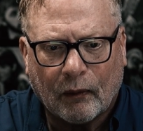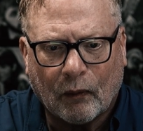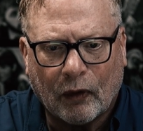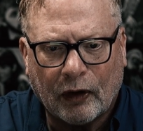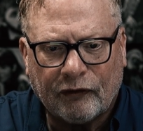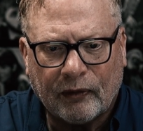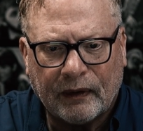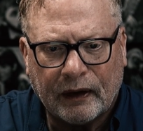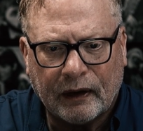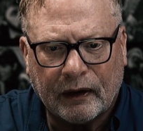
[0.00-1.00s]
One of them
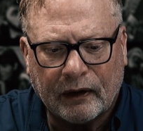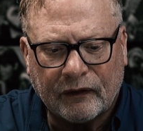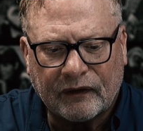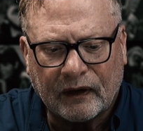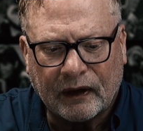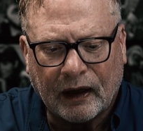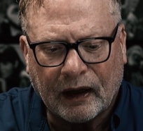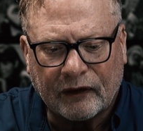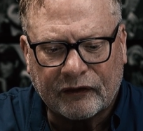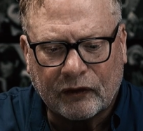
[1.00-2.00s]
is an
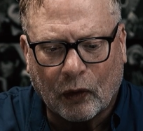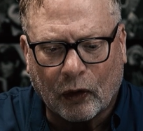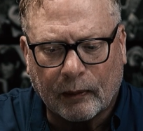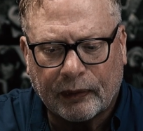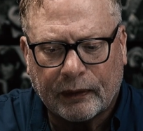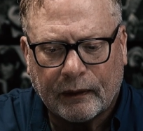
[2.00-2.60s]
S Corp.